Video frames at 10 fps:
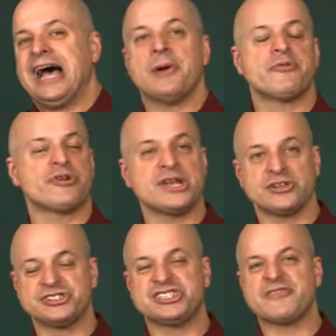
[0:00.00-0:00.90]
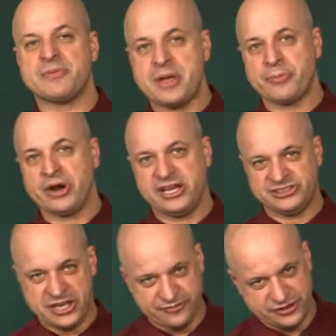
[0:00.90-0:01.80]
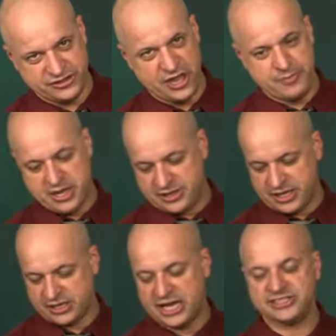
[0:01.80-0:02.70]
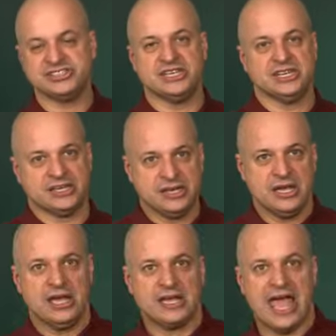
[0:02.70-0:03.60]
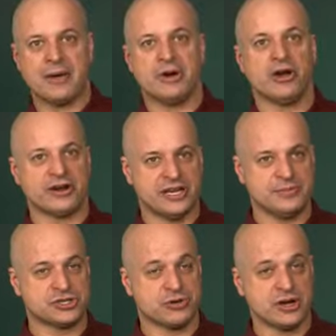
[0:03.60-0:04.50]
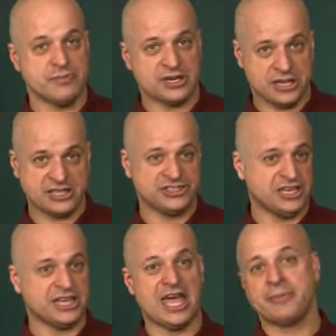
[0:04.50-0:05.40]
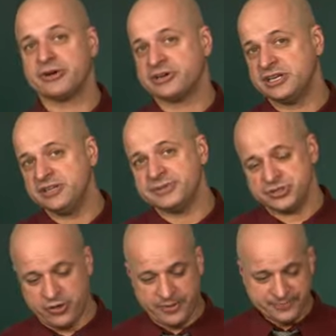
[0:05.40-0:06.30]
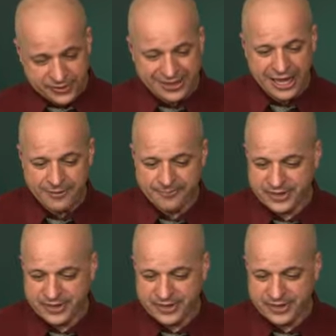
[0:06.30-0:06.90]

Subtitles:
I'm afraid you'll just have to memorize that for the time being, that glycine and GABA are inhibitory, but glycine and GABA are inhibitory. Okay.